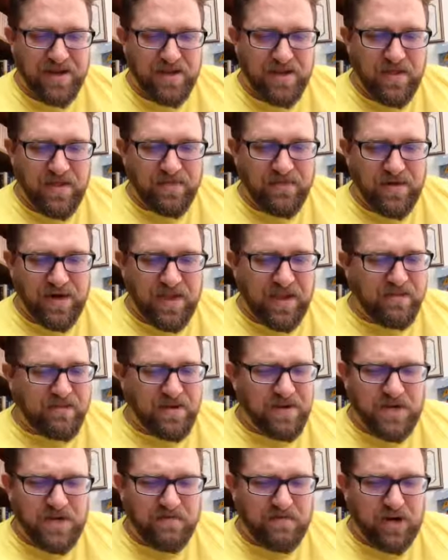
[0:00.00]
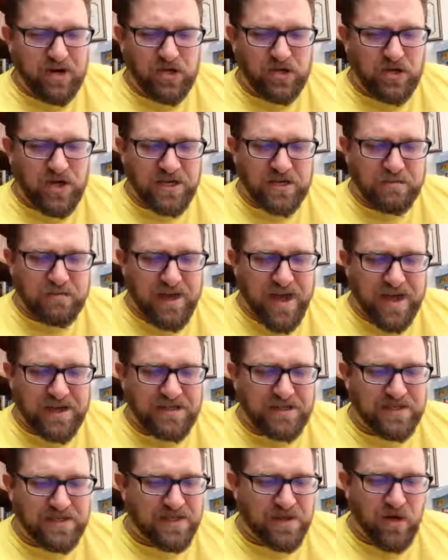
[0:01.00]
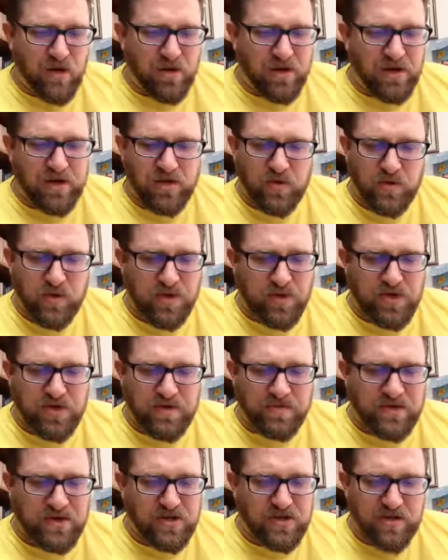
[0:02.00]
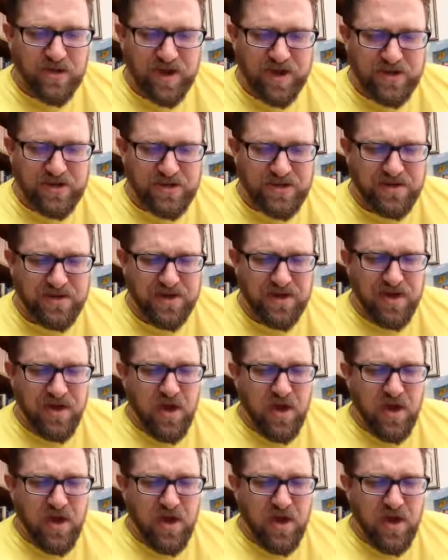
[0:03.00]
the forgiveness of our trespasses according to the riches of his grace,